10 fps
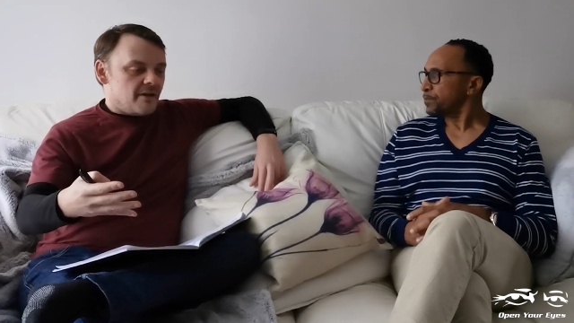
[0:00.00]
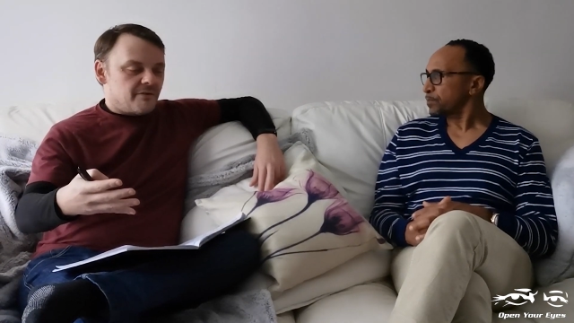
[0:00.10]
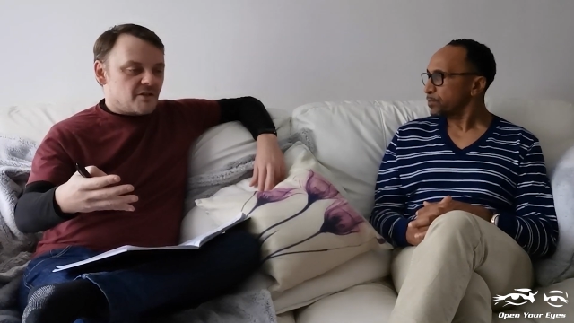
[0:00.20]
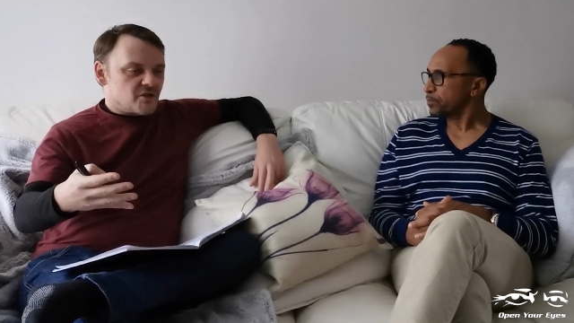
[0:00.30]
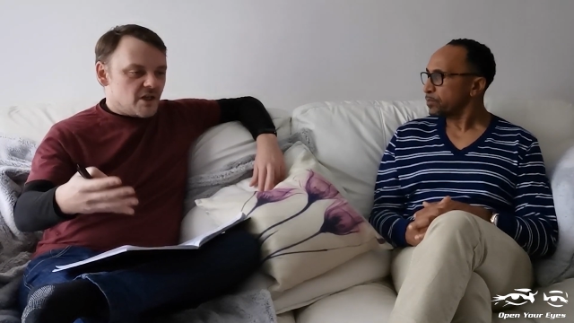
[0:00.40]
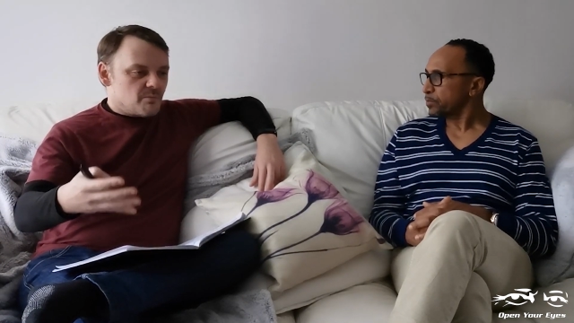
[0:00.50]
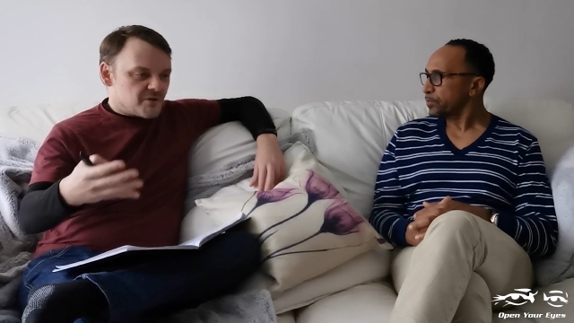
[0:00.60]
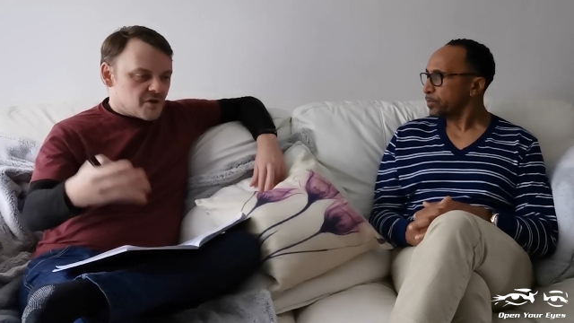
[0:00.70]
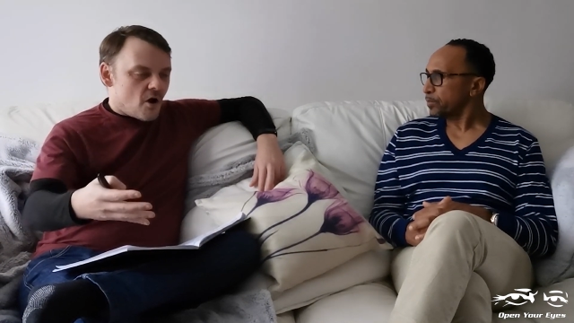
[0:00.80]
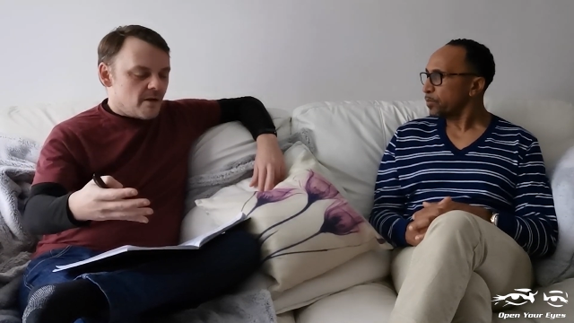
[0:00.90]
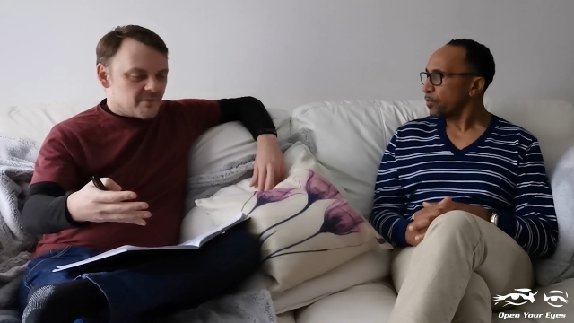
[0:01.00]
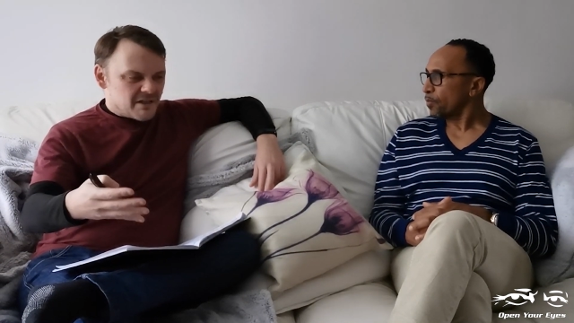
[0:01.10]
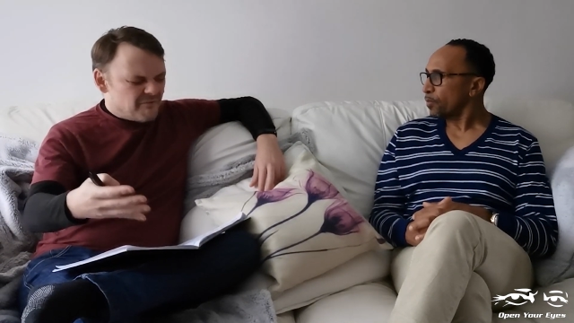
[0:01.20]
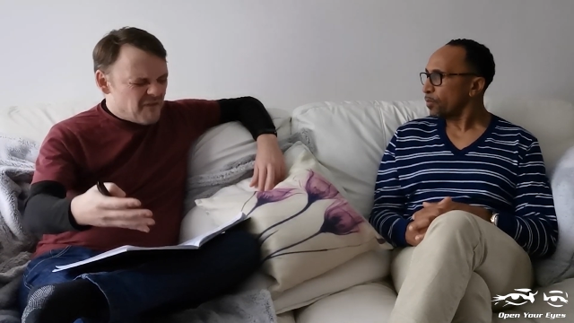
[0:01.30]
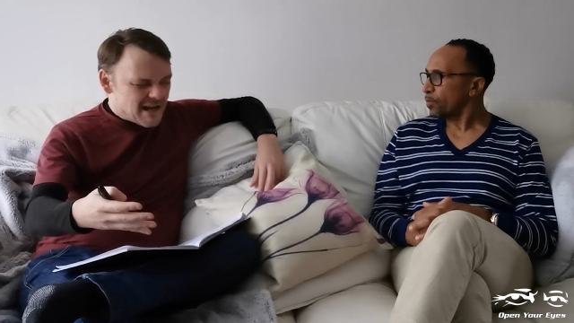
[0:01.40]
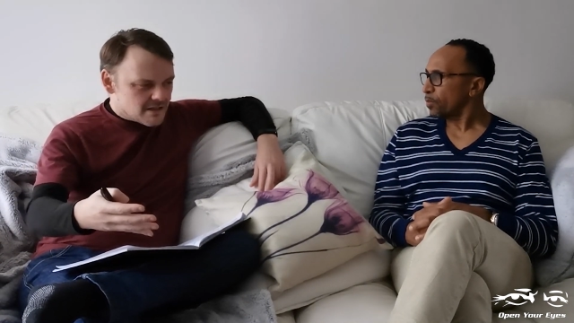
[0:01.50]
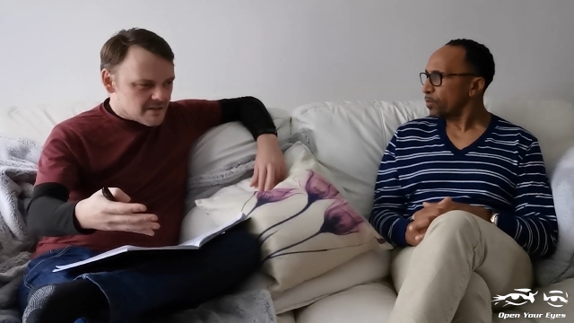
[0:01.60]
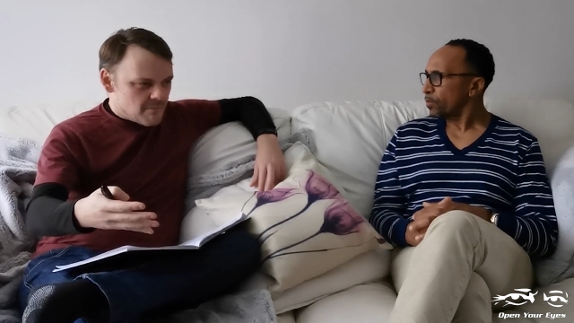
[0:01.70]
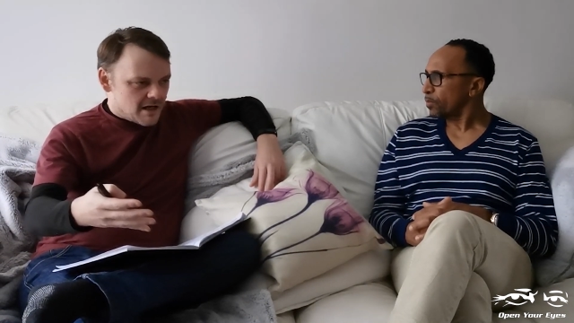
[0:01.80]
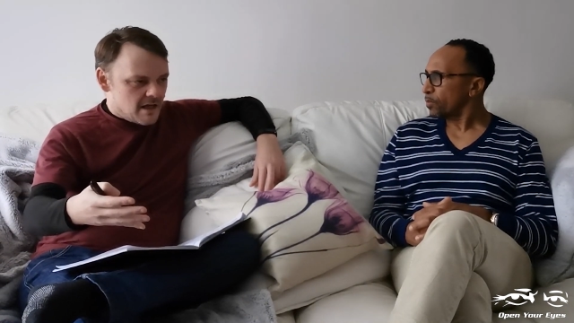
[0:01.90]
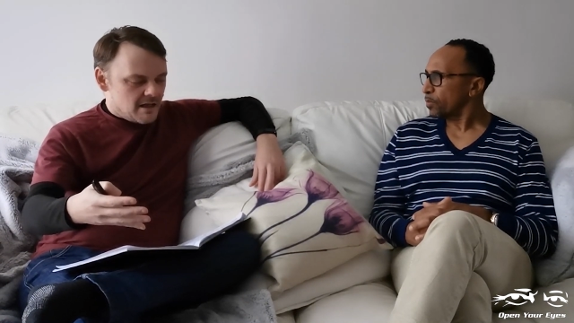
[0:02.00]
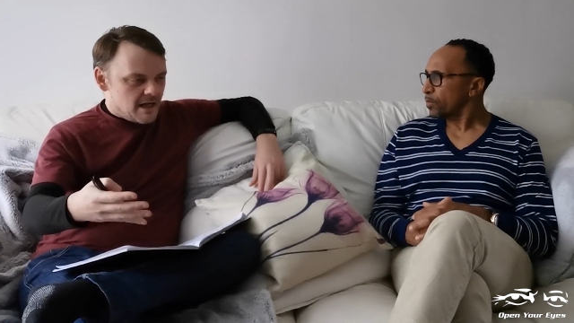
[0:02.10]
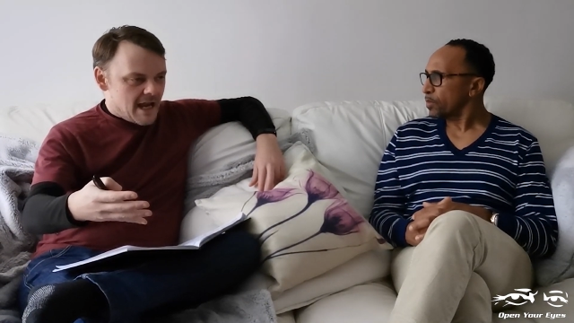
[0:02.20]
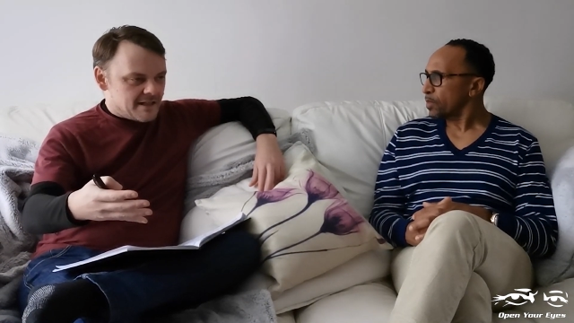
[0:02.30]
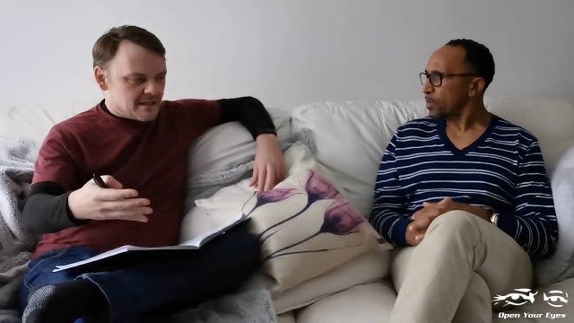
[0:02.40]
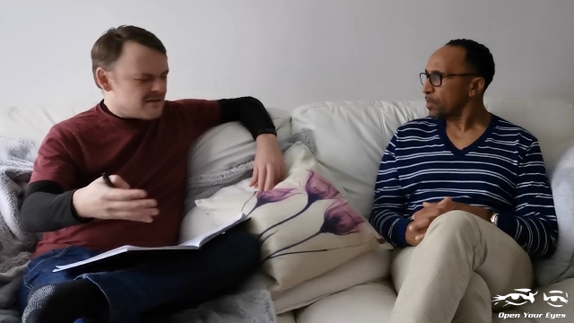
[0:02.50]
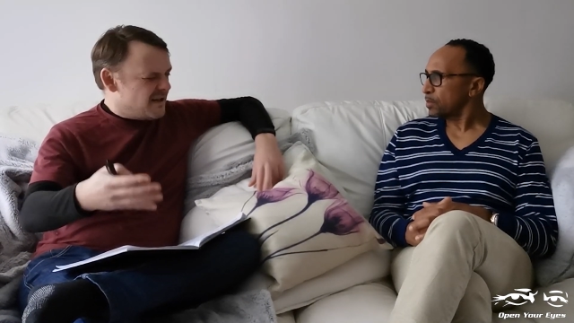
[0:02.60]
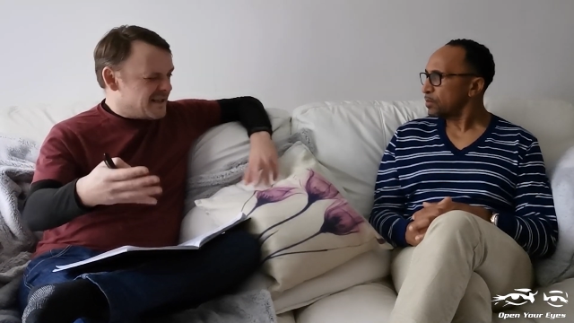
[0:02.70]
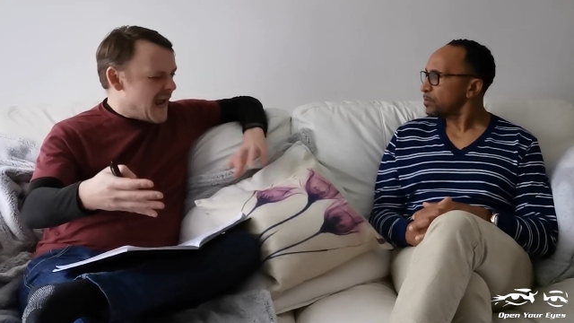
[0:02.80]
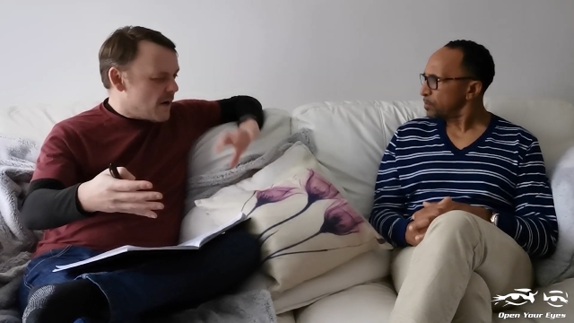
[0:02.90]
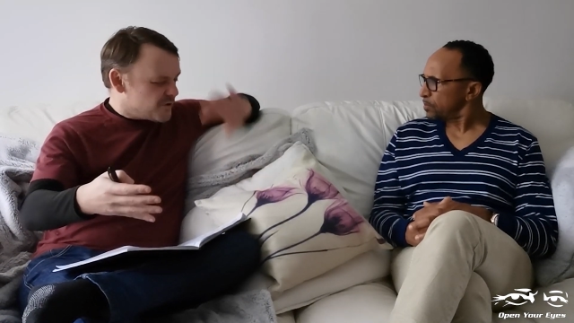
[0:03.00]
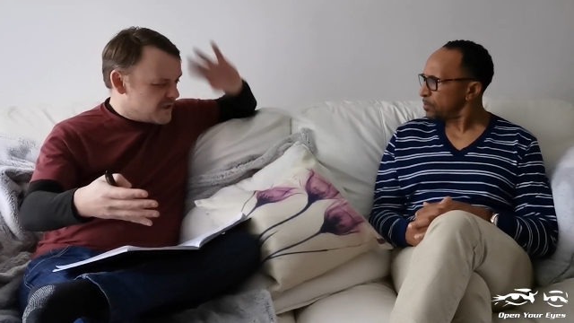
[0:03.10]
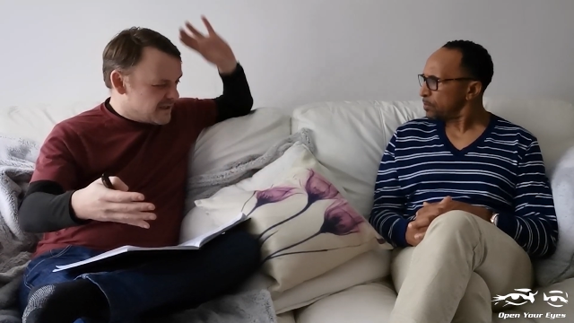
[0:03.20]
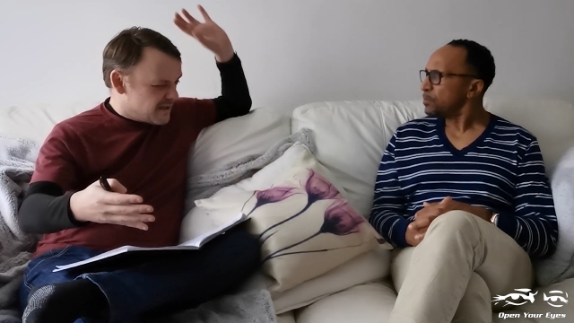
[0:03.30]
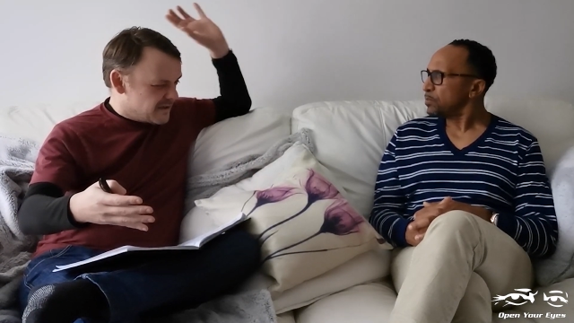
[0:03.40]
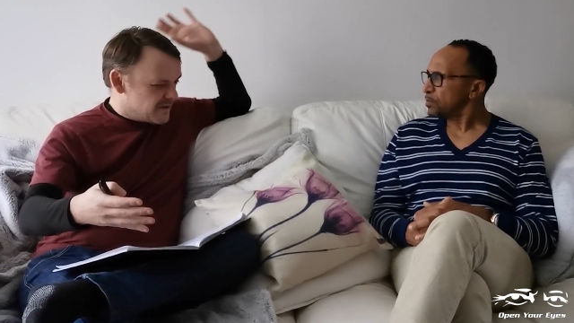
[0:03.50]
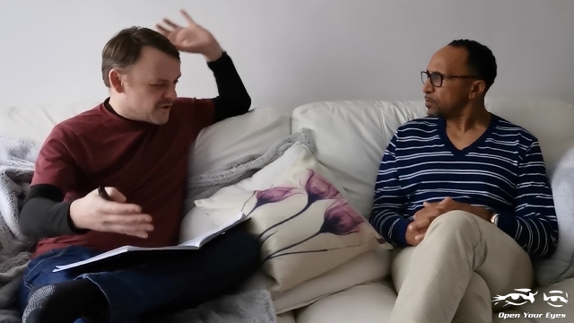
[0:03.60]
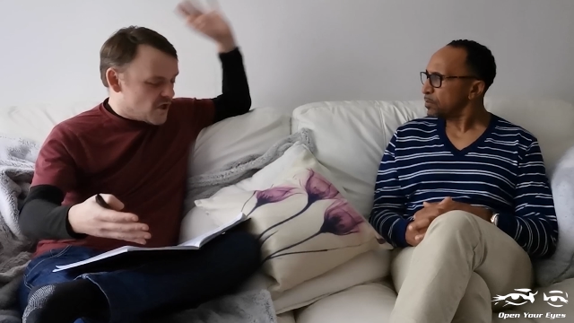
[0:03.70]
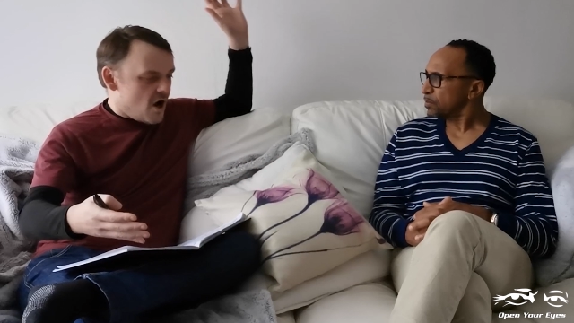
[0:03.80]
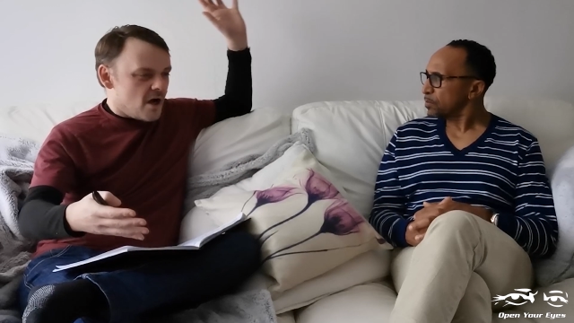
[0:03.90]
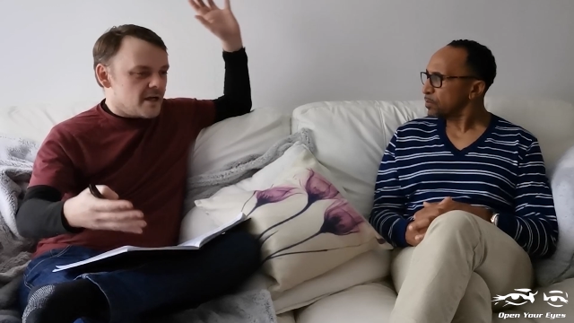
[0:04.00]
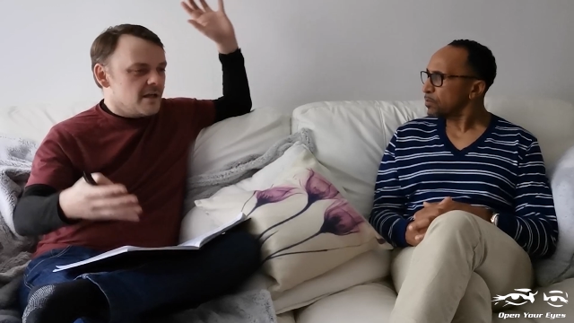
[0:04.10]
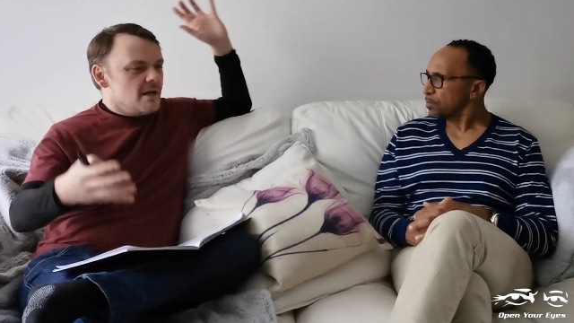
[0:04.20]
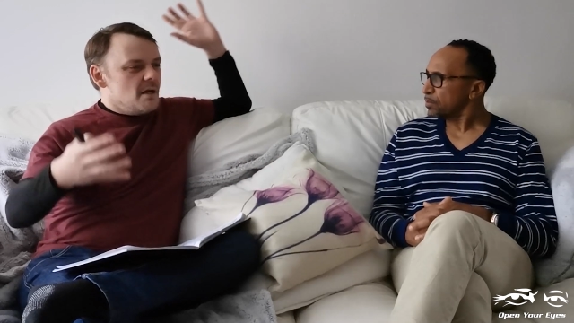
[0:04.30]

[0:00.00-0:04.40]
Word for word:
Speaker 1: I think she was Times defense editor, and now she's at Sky.